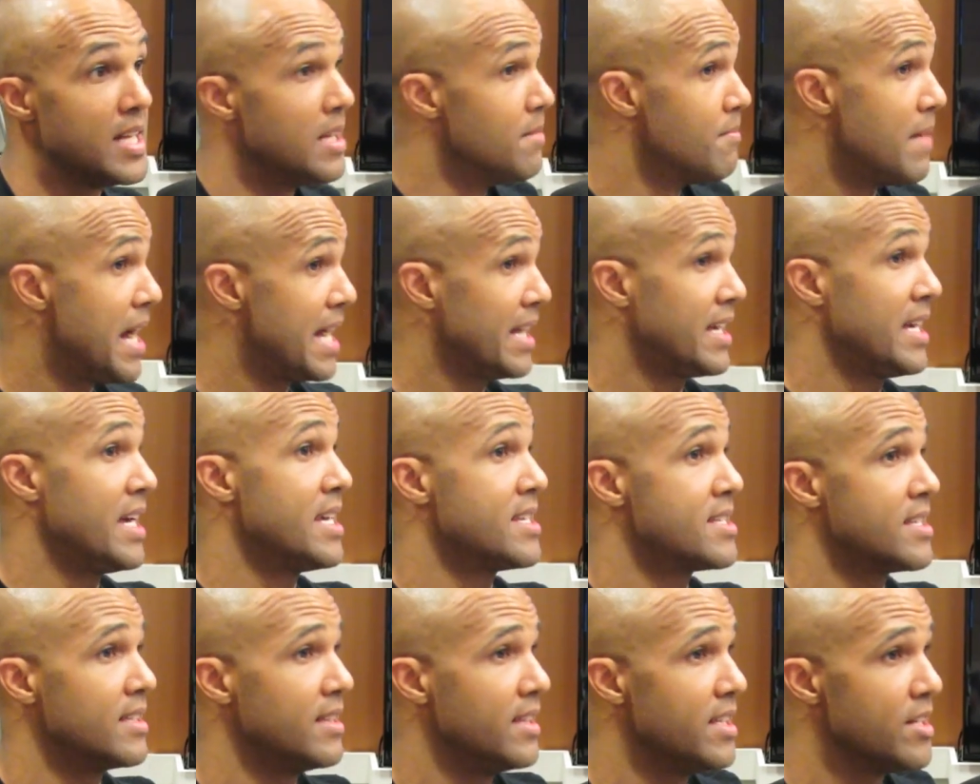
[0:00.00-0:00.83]
And in my
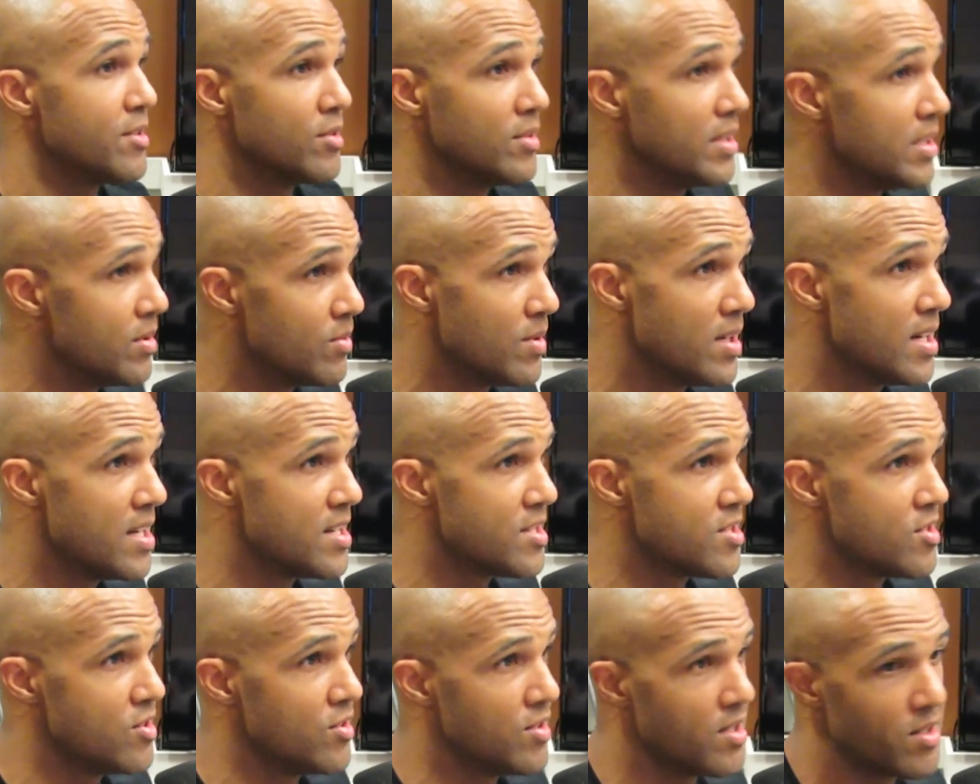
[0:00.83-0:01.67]
case, it literally
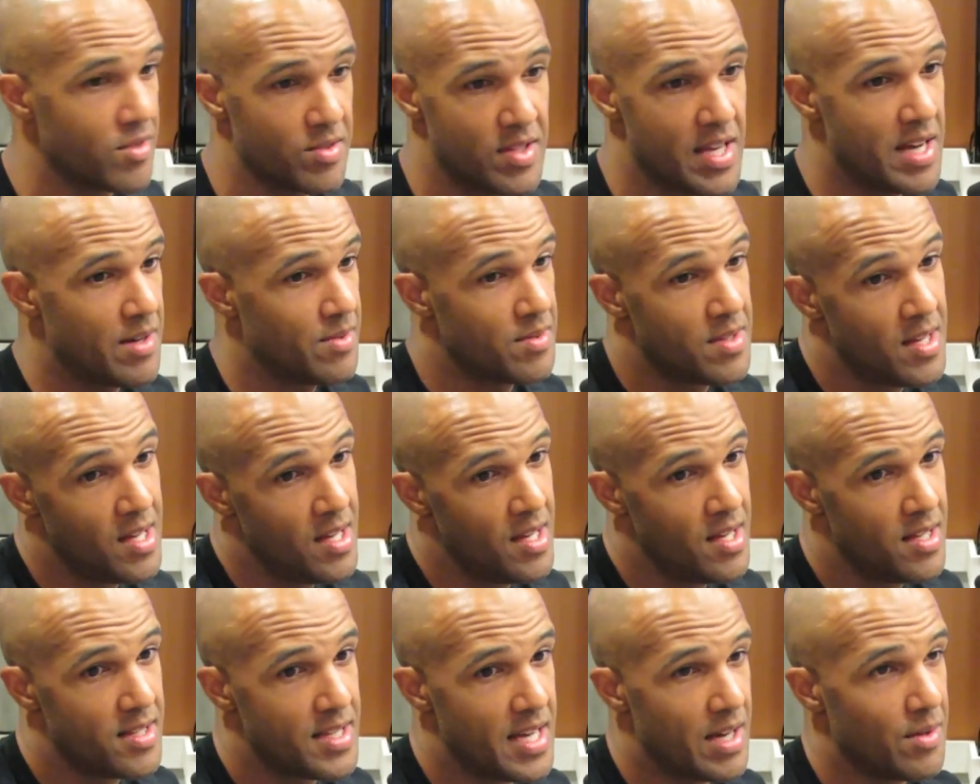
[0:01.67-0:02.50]
was, you know,
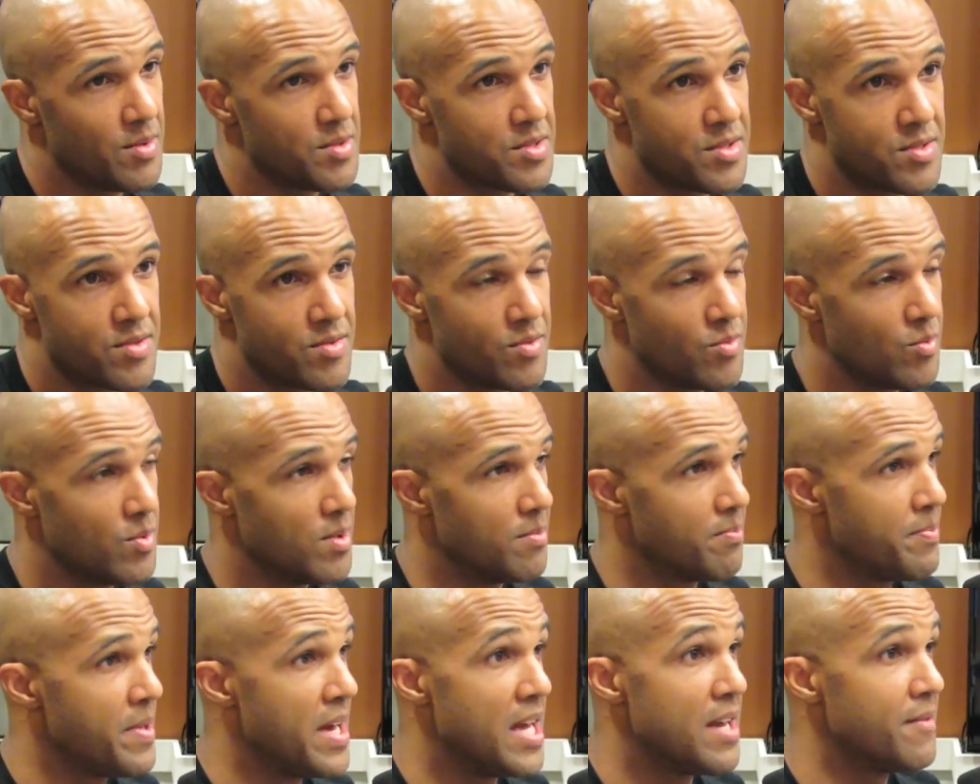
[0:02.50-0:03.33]
that was
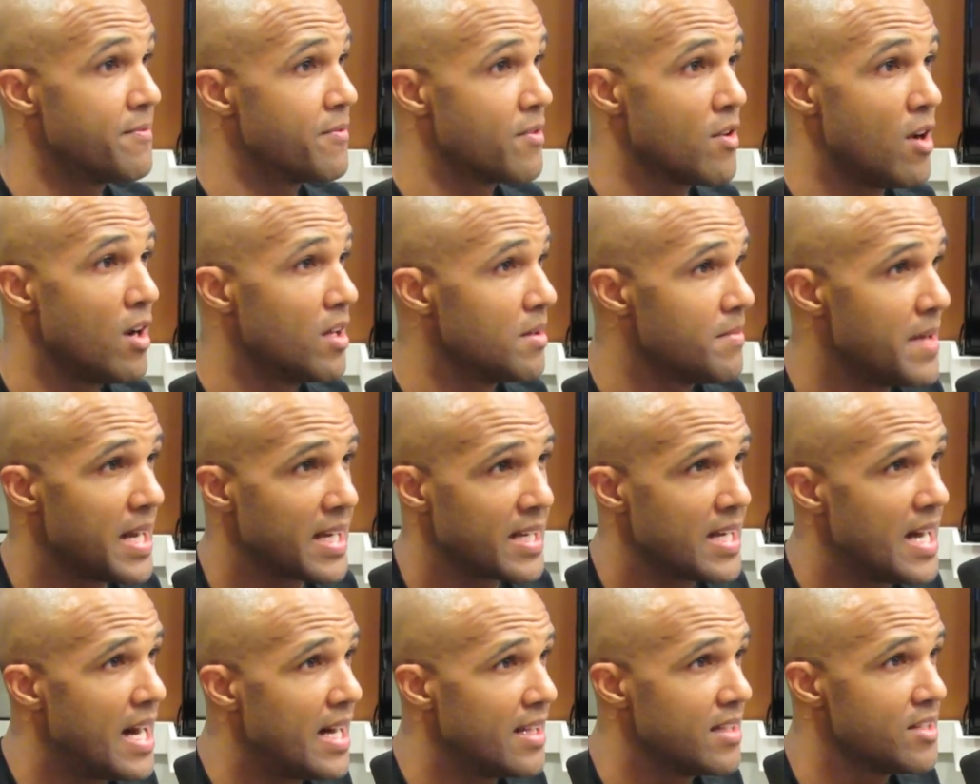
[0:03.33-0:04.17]
what paid for all of my
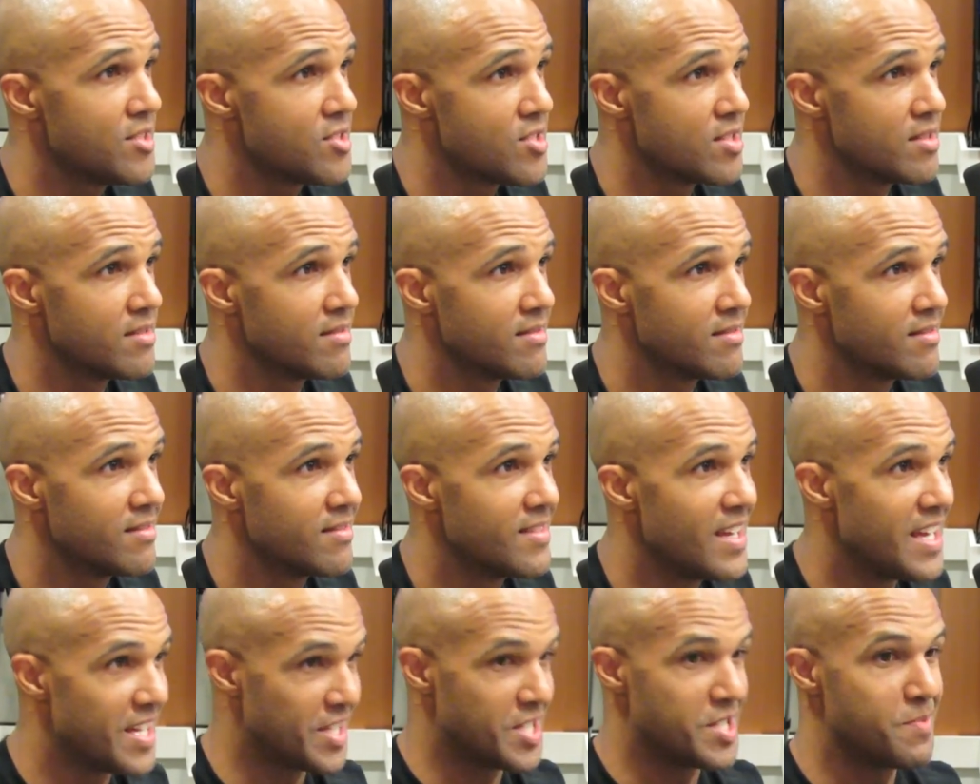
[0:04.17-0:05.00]
college, and
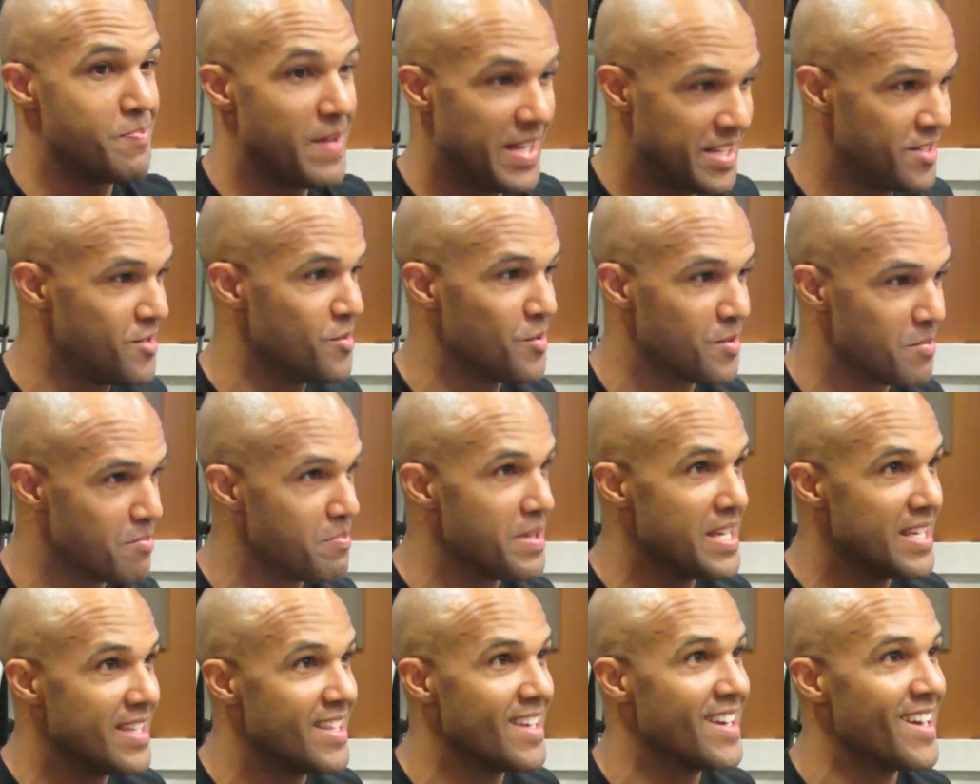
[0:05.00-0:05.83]
they expect you to
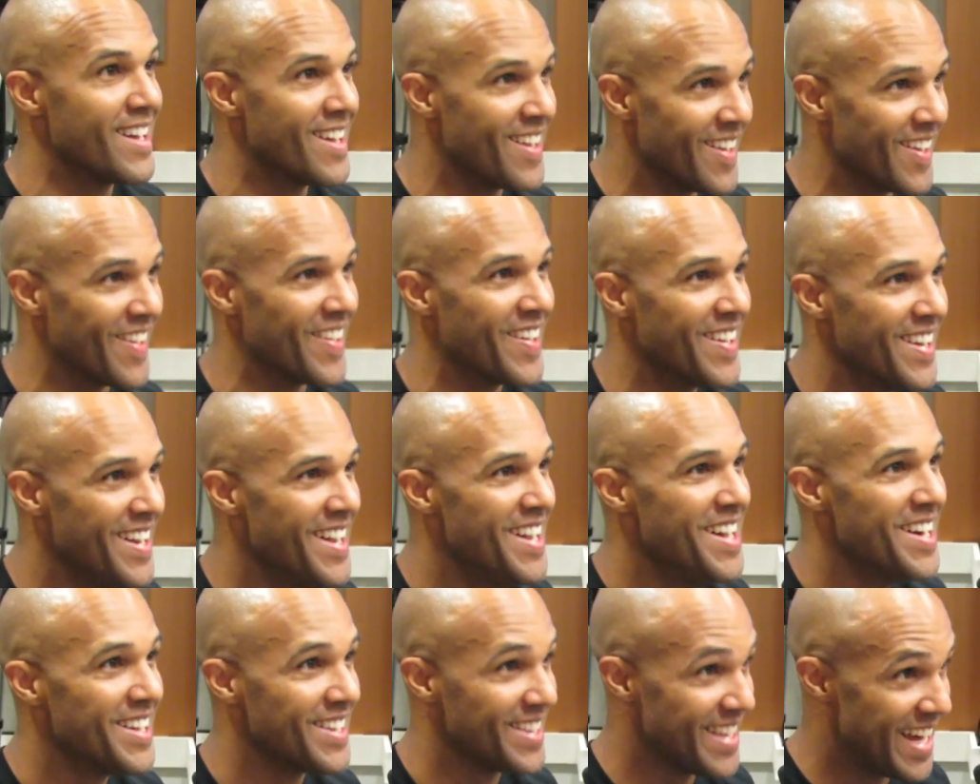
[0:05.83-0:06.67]
be
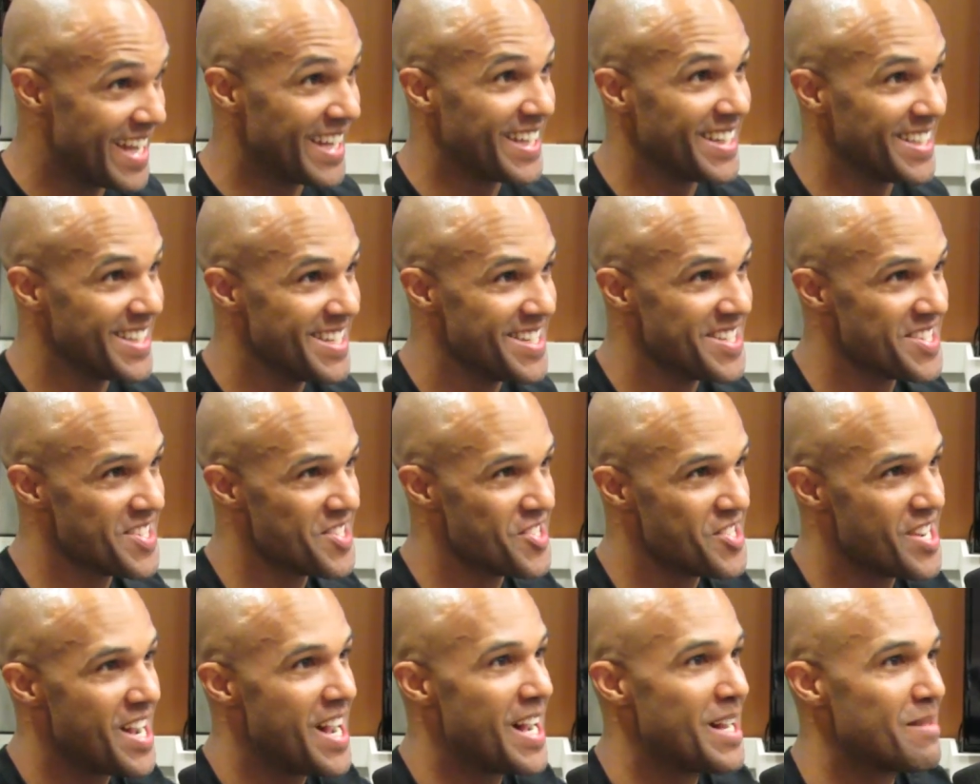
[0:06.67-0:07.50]
there like it is a
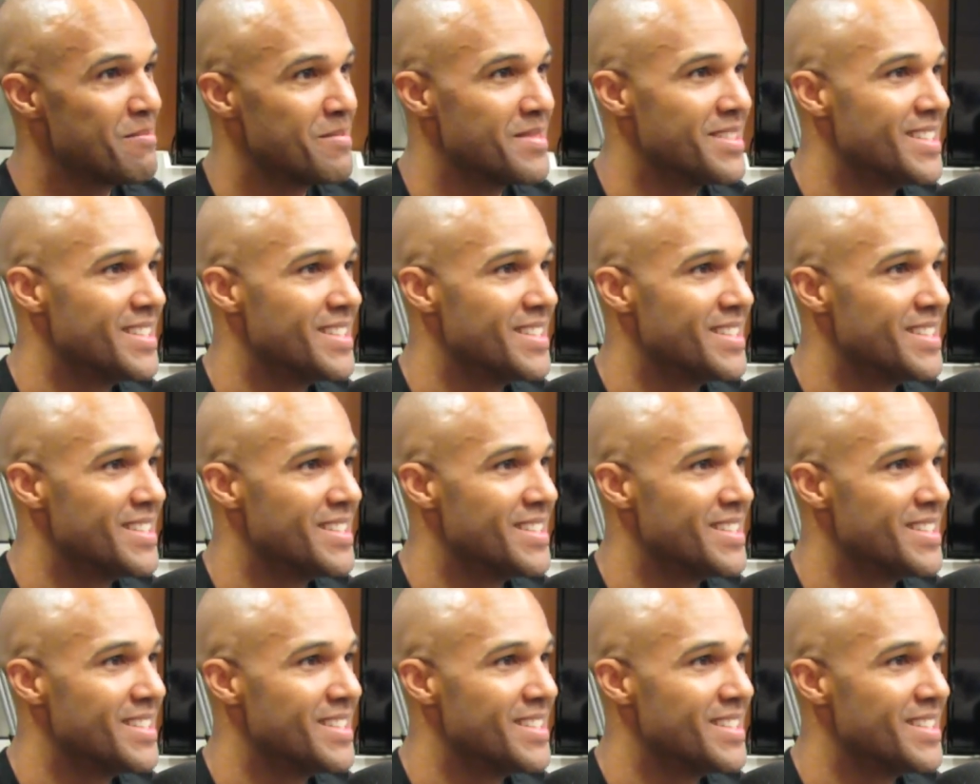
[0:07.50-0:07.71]
job.